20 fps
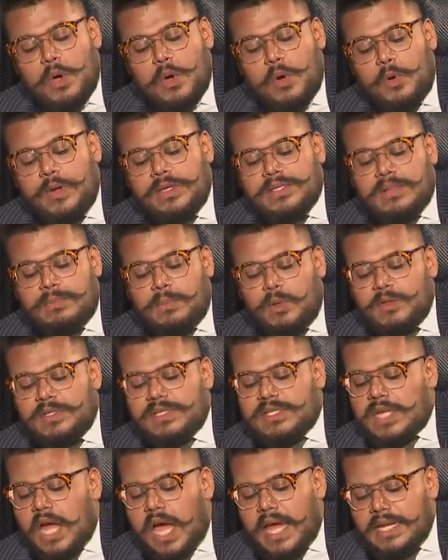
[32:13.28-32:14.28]
Who is the
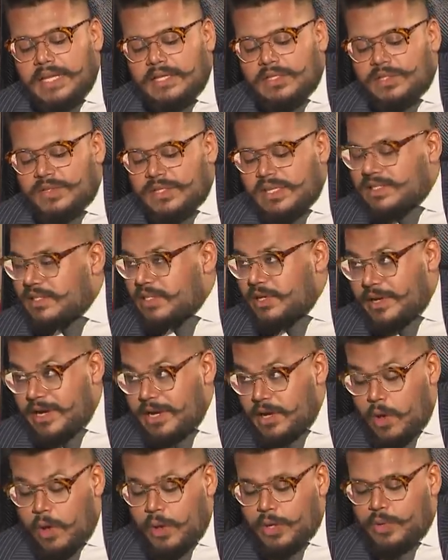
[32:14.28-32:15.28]
most stylish sister-in-law